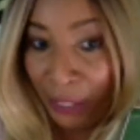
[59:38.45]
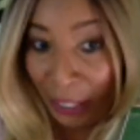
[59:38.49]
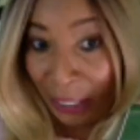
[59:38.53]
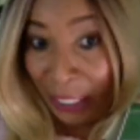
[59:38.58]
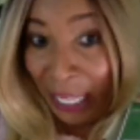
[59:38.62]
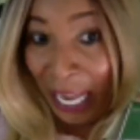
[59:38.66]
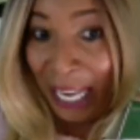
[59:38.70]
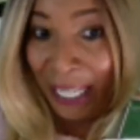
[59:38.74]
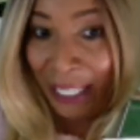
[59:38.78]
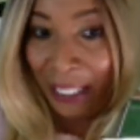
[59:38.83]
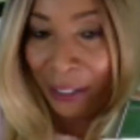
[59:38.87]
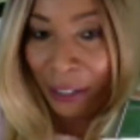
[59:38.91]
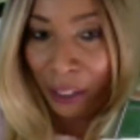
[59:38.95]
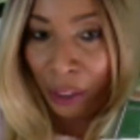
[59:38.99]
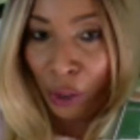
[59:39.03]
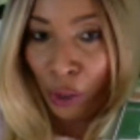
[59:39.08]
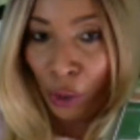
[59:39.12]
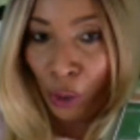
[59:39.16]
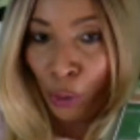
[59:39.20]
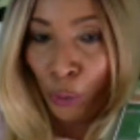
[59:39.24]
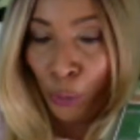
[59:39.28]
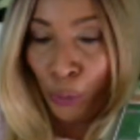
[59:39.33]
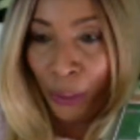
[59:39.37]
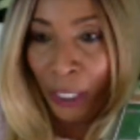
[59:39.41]
So that is the
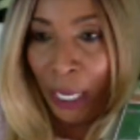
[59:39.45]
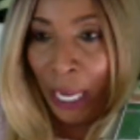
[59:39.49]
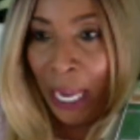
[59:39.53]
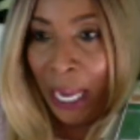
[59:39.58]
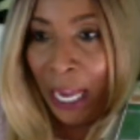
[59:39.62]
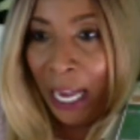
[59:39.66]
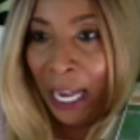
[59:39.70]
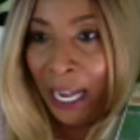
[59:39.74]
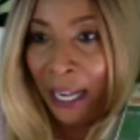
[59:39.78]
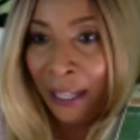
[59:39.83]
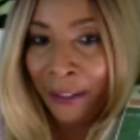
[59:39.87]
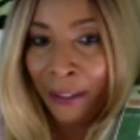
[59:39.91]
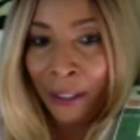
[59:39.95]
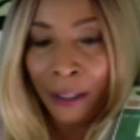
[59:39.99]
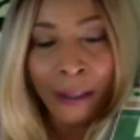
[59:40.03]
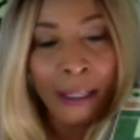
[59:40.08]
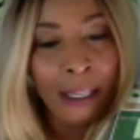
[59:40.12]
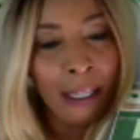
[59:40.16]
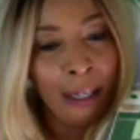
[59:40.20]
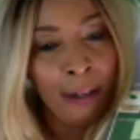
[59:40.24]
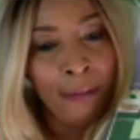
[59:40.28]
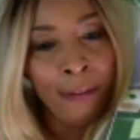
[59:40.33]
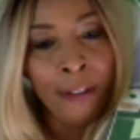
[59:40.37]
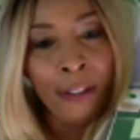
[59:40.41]
truth. And
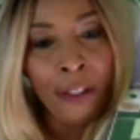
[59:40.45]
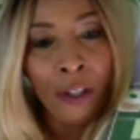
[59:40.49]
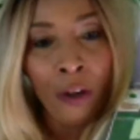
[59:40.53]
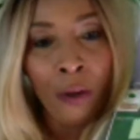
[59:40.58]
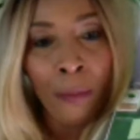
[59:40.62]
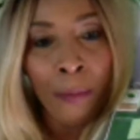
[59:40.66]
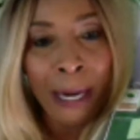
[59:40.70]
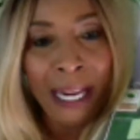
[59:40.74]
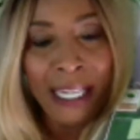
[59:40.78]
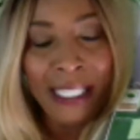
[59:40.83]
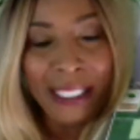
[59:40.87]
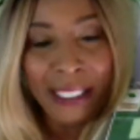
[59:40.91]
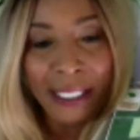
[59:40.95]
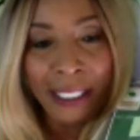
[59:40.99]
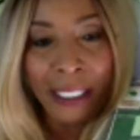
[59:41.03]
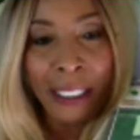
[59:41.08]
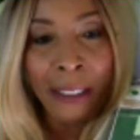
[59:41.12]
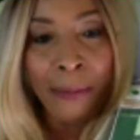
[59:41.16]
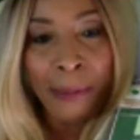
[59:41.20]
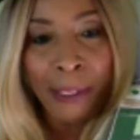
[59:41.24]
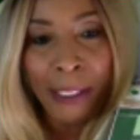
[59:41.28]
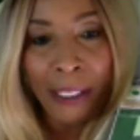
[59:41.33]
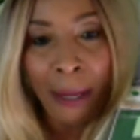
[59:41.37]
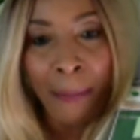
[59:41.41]
even though my
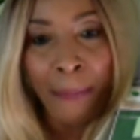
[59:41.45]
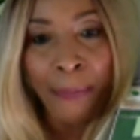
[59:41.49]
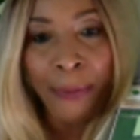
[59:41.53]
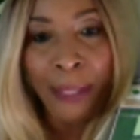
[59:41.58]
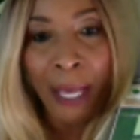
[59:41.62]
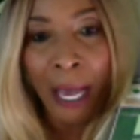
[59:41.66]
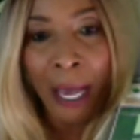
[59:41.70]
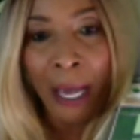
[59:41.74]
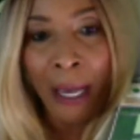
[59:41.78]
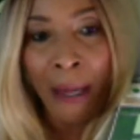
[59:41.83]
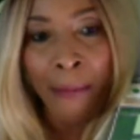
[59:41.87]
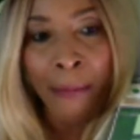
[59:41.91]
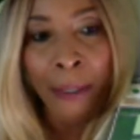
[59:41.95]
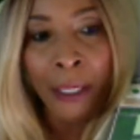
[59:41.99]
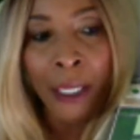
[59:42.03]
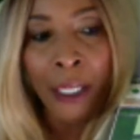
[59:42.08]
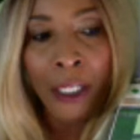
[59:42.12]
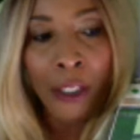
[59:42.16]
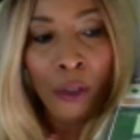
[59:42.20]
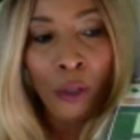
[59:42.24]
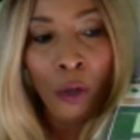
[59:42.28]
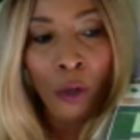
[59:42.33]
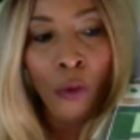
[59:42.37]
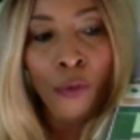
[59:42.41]
team sometimes
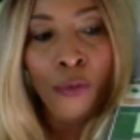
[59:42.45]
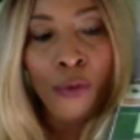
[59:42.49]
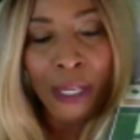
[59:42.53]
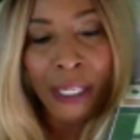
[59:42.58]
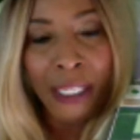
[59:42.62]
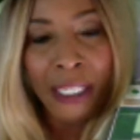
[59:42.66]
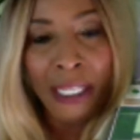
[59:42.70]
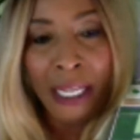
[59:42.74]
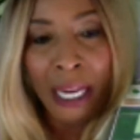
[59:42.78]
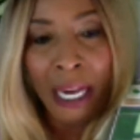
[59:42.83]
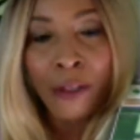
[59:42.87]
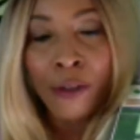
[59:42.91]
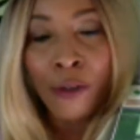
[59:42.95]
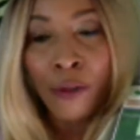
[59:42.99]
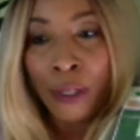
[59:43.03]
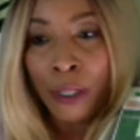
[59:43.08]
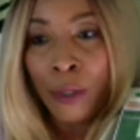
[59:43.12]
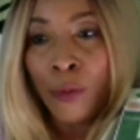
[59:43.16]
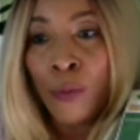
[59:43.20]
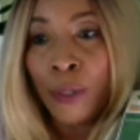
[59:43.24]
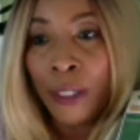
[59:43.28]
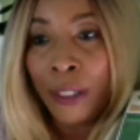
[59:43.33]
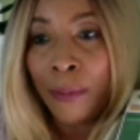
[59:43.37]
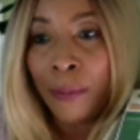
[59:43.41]
don't really
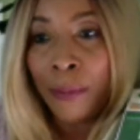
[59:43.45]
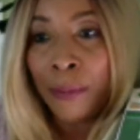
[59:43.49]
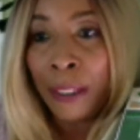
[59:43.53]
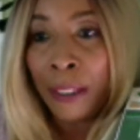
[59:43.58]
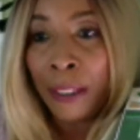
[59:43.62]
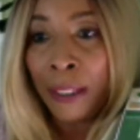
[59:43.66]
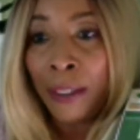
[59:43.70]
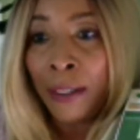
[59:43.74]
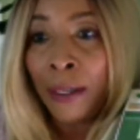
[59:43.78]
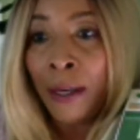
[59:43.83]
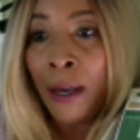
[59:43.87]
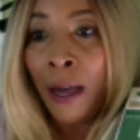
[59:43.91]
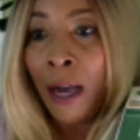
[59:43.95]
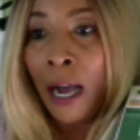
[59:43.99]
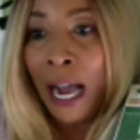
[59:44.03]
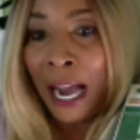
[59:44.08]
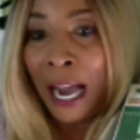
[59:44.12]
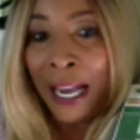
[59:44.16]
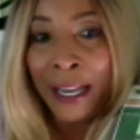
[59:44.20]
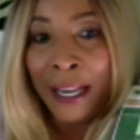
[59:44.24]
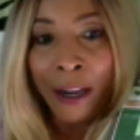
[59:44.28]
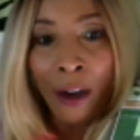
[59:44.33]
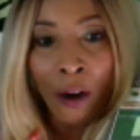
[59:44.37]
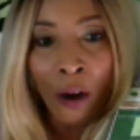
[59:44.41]
agree with me,
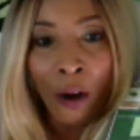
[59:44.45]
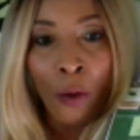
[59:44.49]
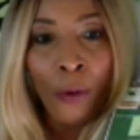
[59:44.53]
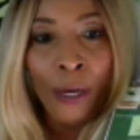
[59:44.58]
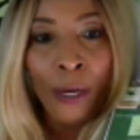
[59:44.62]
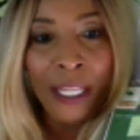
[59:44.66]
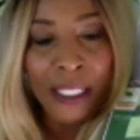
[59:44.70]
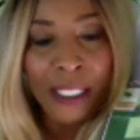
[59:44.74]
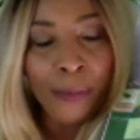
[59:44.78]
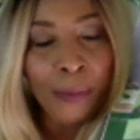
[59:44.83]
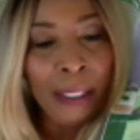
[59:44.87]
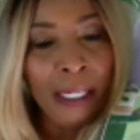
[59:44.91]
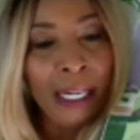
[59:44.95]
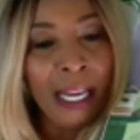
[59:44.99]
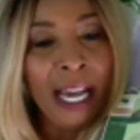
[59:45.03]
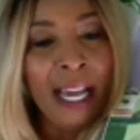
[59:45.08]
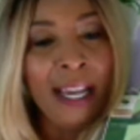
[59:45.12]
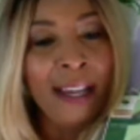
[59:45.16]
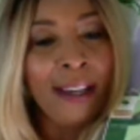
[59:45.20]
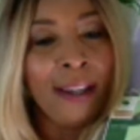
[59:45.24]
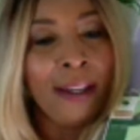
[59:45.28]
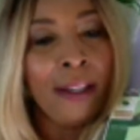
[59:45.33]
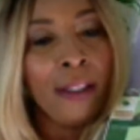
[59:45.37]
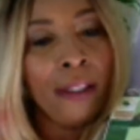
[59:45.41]
I always be
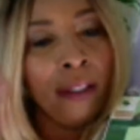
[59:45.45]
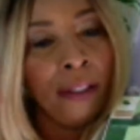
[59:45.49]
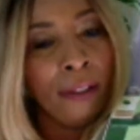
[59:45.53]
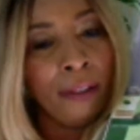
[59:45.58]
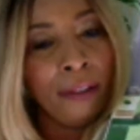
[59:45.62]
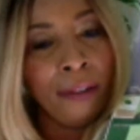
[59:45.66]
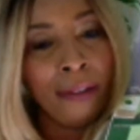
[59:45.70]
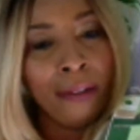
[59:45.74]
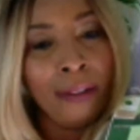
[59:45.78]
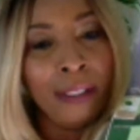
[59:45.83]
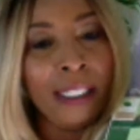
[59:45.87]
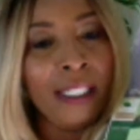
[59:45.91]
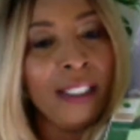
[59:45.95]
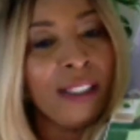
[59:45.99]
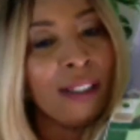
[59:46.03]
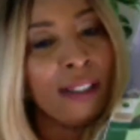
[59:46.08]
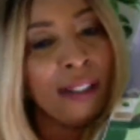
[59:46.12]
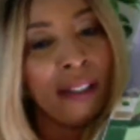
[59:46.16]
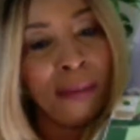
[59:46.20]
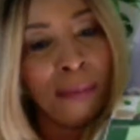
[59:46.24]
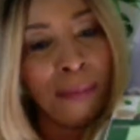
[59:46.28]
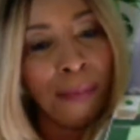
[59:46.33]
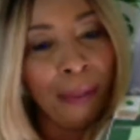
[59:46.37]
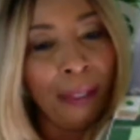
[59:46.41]
like, you know, these are
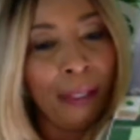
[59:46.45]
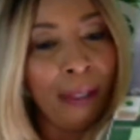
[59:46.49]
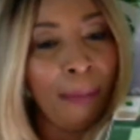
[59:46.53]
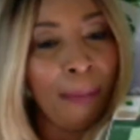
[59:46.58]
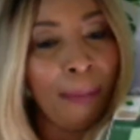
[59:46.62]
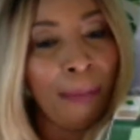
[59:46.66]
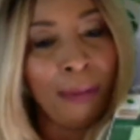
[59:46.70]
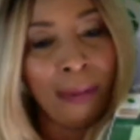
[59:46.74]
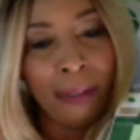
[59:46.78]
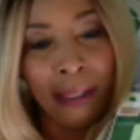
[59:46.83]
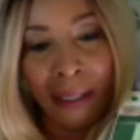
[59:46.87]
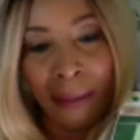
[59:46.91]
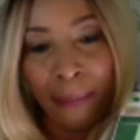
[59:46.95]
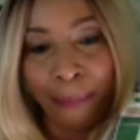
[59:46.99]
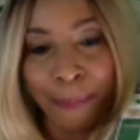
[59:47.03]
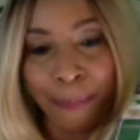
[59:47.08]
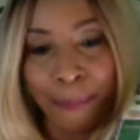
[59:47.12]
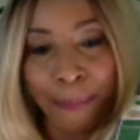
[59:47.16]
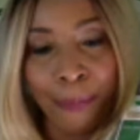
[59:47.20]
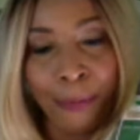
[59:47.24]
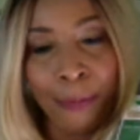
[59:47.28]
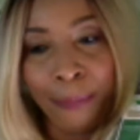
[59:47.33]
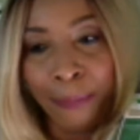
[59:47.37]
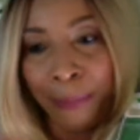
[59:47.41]
the people that
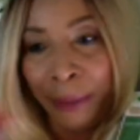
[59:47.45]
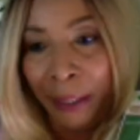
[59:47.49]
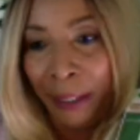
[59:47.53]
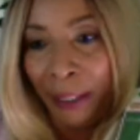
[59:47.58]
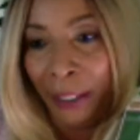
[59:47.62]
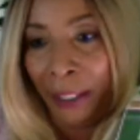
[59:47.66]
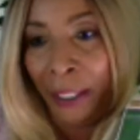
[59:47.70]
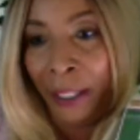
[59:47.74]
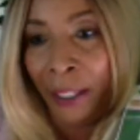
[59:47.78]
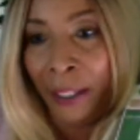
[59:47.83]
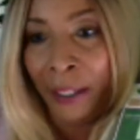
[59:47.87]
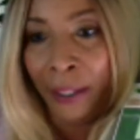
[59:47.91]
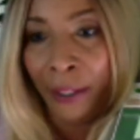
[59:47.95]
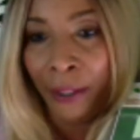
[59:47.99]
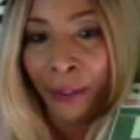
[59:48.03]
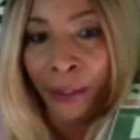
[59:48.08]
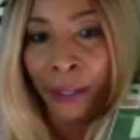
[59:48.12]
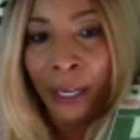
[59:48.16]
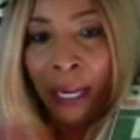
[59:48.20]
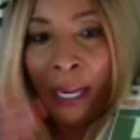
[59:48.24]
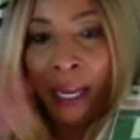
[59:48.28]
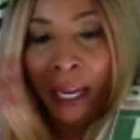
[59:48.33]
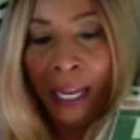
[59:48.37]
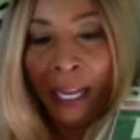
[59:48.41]
put me here
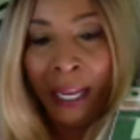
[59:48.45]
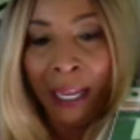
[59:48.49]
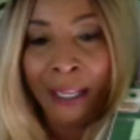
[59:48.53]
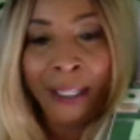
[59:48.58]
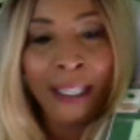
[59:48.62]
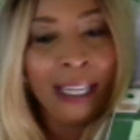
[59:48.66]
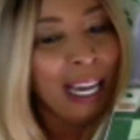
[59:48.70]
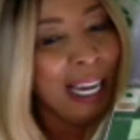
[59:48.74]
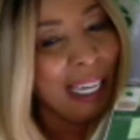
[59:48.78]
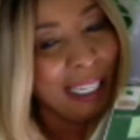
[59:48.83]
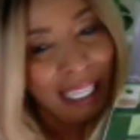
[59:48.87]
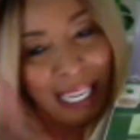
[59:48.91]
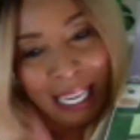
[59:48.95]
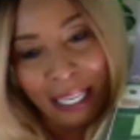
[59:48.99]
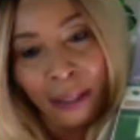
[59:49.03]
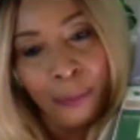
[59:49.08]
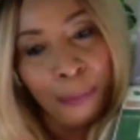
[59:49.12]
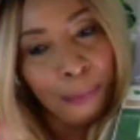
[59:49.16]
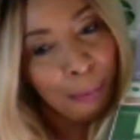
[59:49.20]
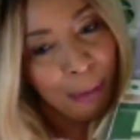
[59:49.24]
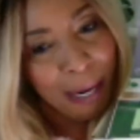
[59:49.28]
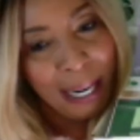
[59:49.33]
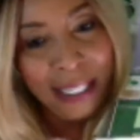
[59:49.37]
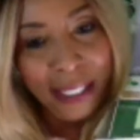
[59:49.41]
and I got a
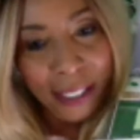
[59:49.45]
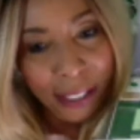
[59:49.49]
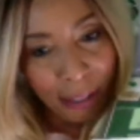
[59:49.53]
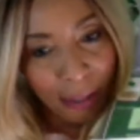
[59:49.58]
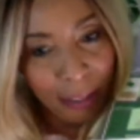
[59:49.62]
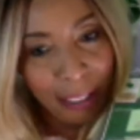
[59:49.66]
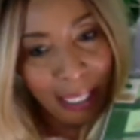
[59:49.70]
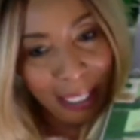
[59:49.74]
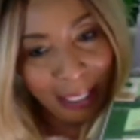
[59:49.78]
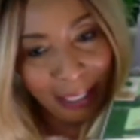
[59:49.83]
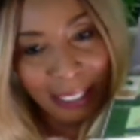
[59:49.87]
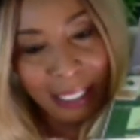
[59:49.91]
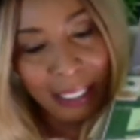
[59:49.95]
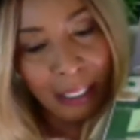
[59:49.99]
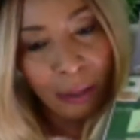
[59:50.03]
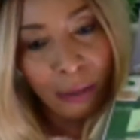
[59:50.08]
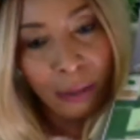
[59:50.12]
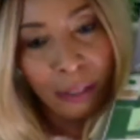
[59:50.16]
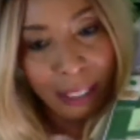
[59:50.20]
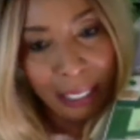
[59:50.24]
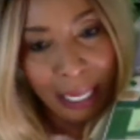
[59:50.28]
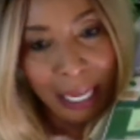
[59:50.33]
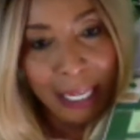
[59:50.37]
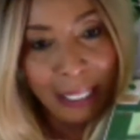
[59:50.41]
price so that they
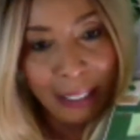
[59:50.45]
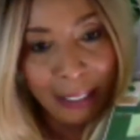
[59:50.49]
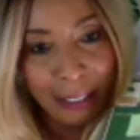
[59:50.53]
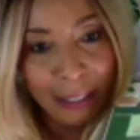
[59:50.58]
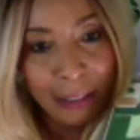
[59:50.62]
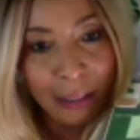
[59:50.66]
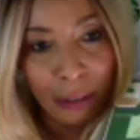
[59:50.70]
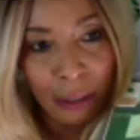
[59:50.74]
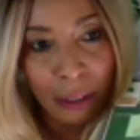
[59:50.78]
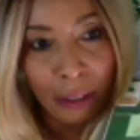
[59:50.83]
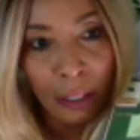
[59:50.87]
could get it.